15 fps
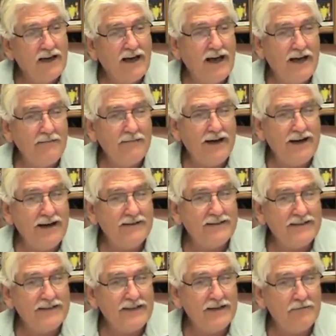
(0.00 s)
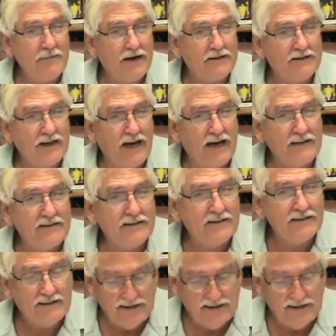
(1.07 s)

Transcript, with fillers: I might have to think about that.